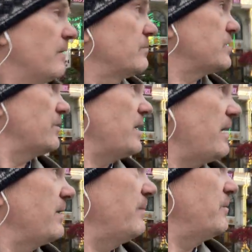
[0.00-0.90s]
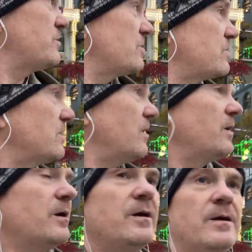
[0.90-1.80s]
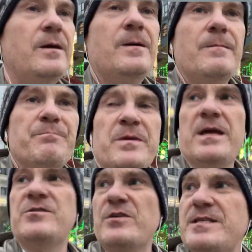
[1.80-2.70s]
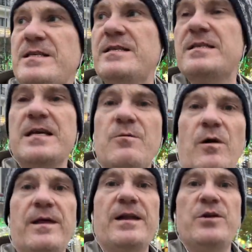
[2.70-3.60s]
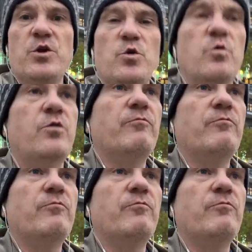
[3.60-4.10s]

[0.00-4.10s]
So yeah, I'm just interested to see what that new